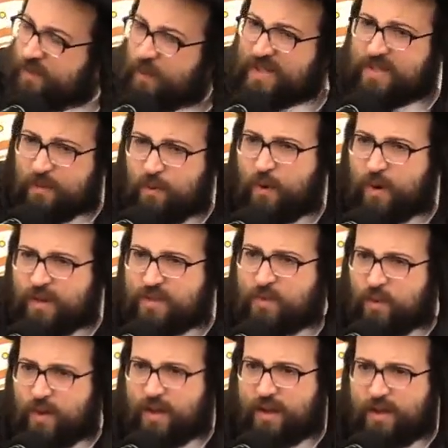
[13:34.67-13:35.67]
What's the words?
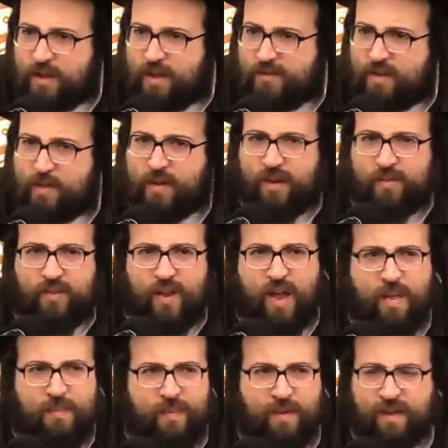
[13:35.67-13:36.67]
No, you have to
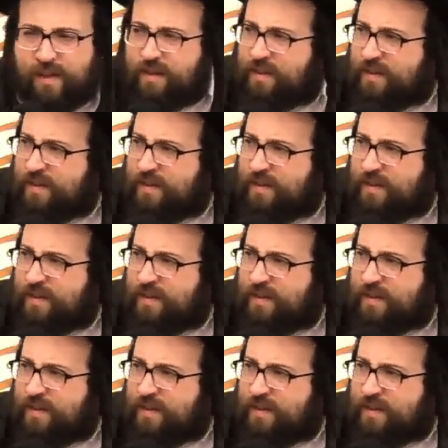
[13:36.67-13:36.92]
help me.